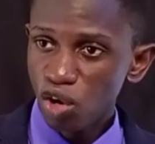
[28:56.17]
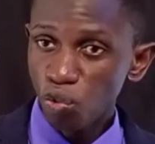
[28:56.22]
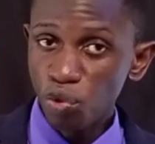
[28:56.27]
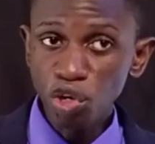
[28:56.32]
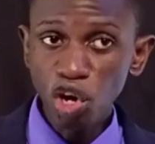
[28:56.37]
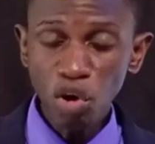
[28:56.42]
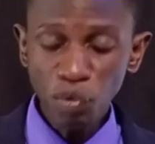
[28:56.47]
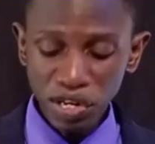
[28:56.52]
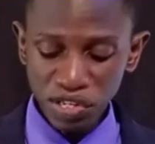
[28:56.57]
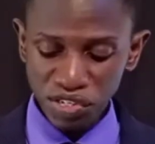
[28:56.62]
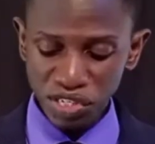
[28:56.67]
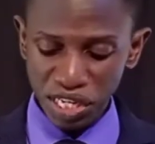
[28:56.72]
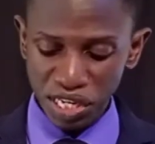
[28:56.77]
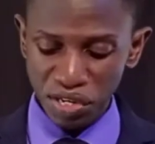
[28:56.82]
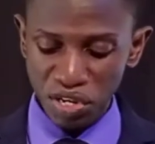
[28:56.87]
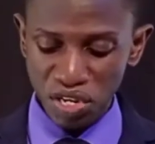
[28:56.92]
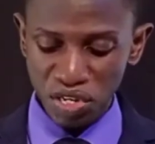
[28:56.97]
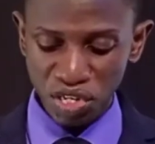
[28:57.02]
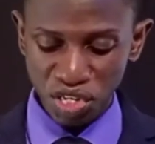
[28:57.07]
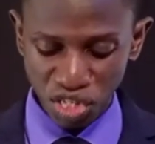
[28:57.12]
We always
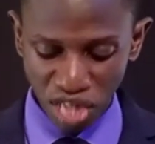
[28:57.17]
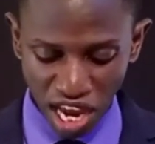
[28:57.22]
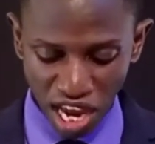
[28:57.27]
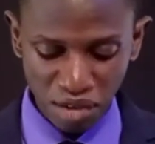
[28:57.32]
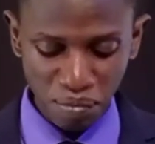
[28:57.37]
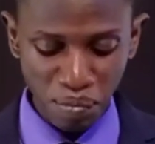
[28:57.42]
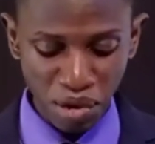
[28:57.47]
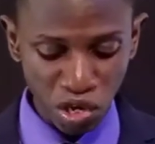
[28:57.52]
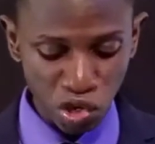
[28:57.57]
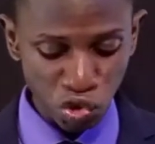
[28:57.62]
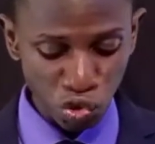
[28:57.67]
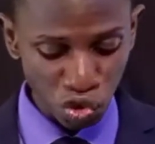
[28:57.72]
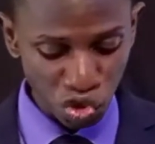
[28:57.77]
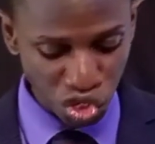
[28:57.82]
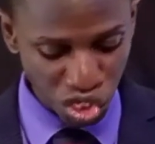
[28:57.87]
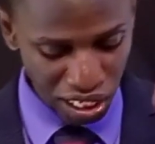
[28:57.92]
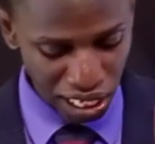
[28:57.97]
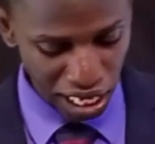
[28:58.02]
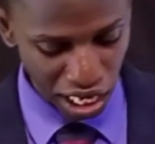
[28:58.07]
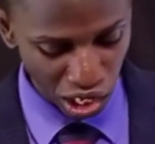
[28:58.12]
need discernment
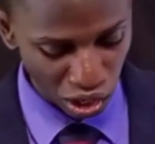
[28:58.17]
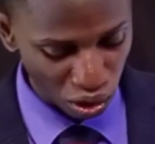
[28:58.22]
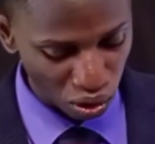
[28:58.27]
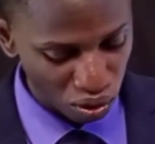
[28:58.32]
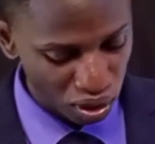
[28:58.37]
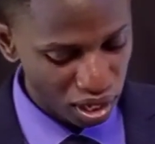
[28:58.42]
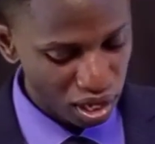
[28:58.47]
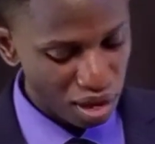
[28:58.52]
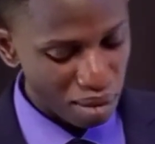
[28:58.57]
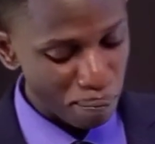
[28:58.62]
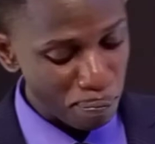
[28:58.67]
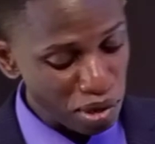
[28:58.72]
to tell